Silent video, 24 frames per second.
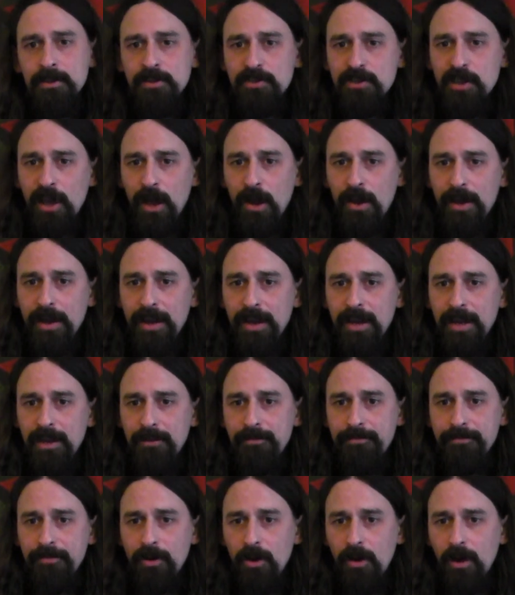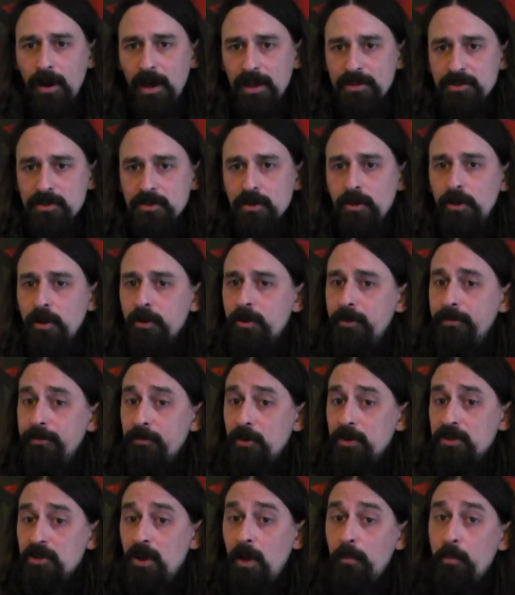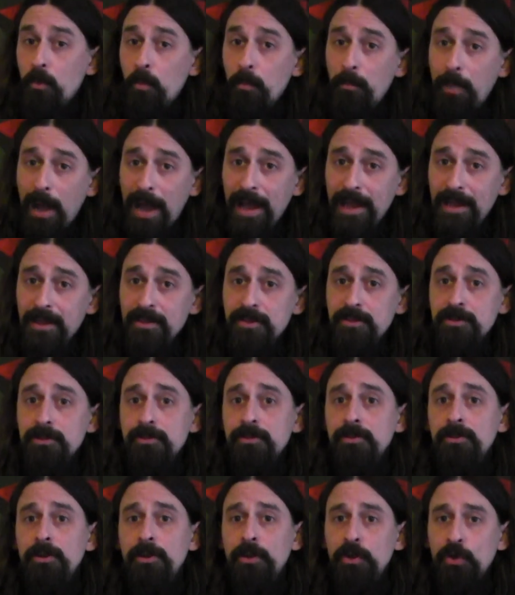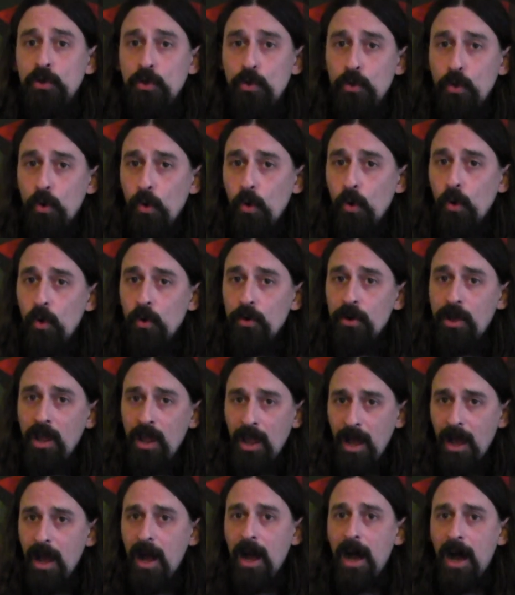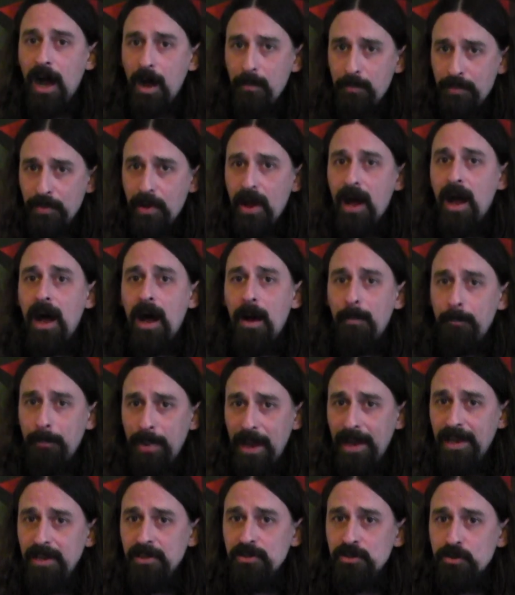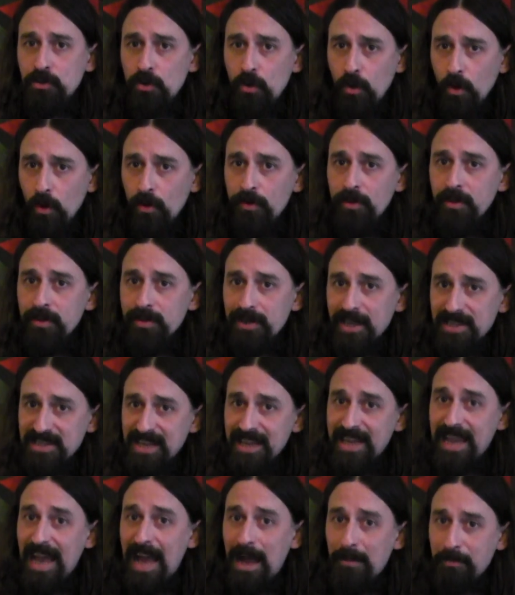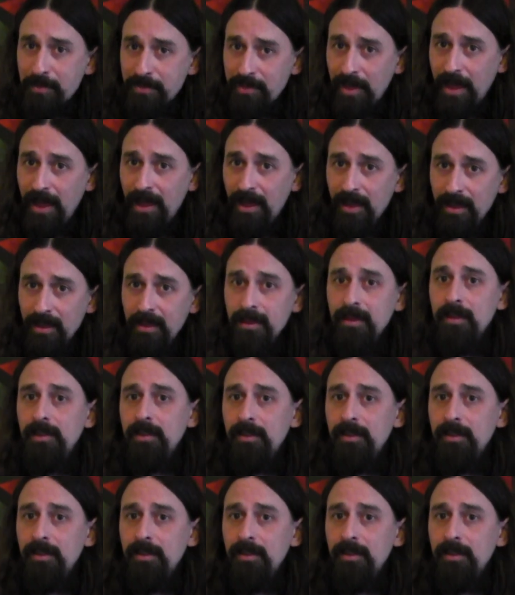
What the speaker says: So if I took, for example, bass, chord, up, bass, chord, there's a gap there.